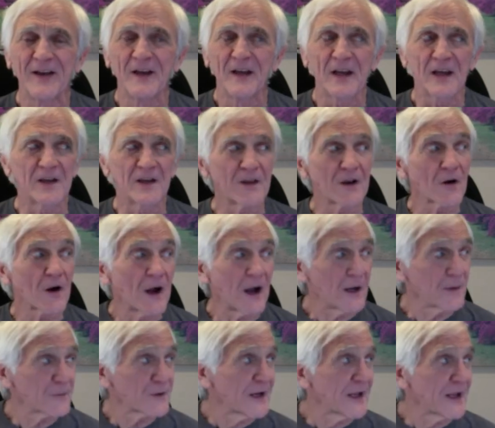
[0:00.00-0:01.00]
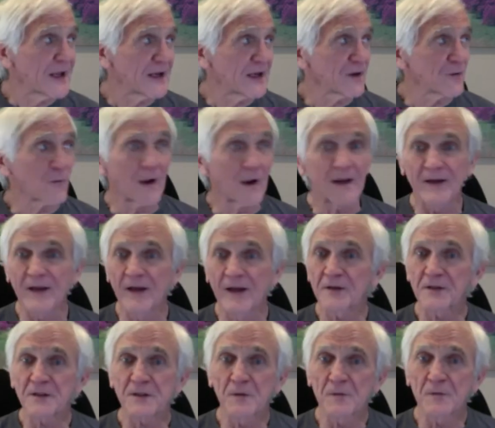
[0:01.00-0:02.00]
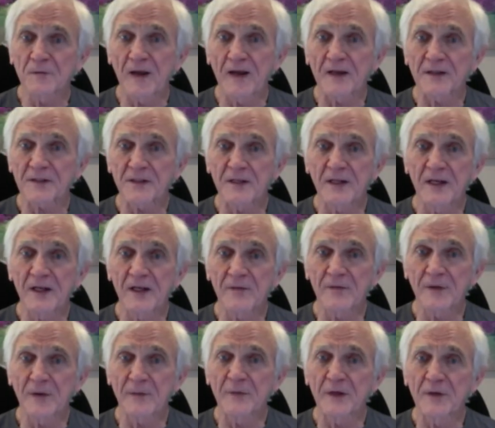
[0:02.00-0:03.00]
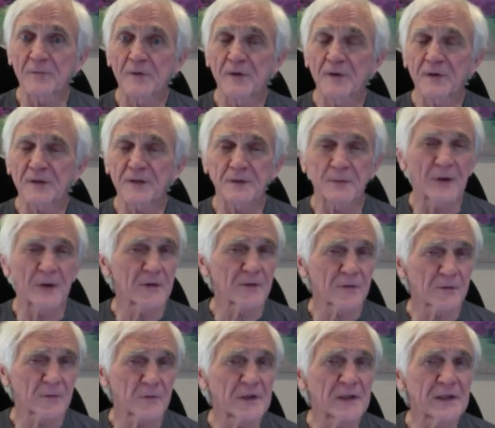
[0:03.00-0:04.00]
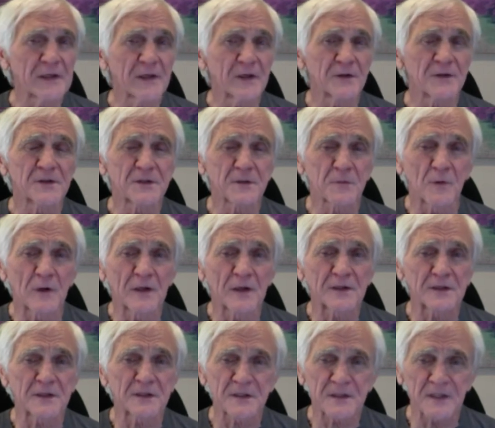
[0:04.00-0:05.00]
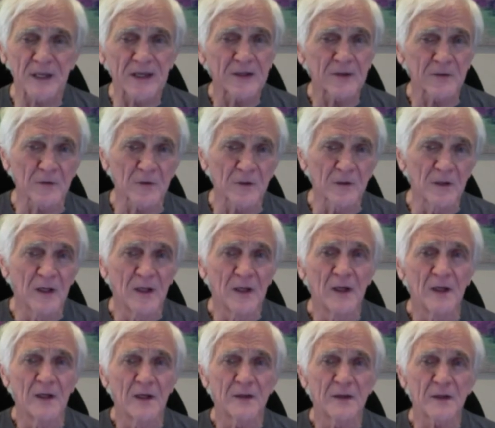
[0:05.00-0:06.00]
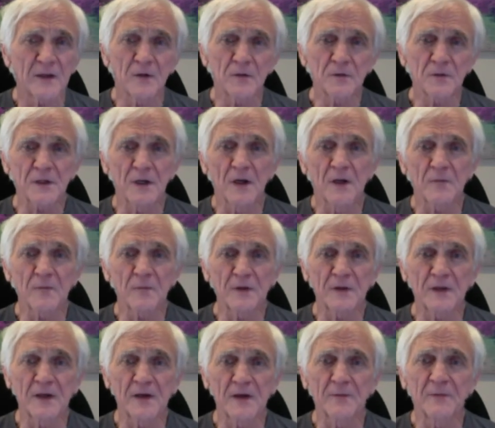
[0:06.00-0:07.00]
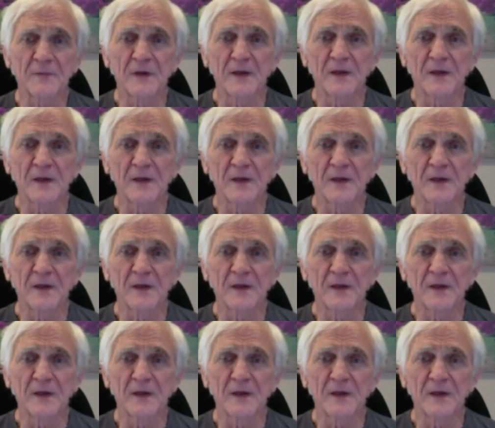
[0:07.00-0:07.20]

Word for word: And they're hibernating right now. It's so fascinating. They've been with us about three years to watch the cycle that goes on with them.